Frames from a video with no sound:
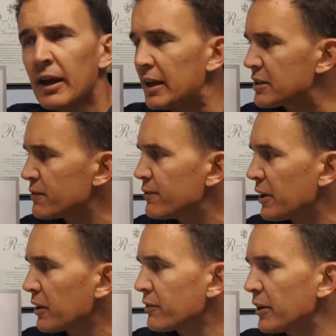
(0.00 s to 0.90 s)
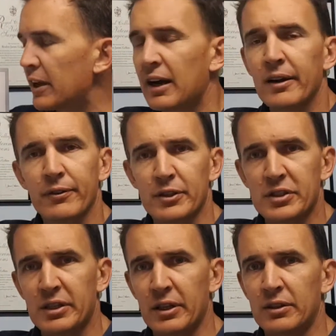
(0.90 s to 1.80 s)
It's very hard for
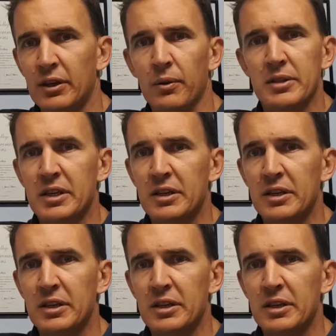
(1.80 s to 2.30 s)
us to tell this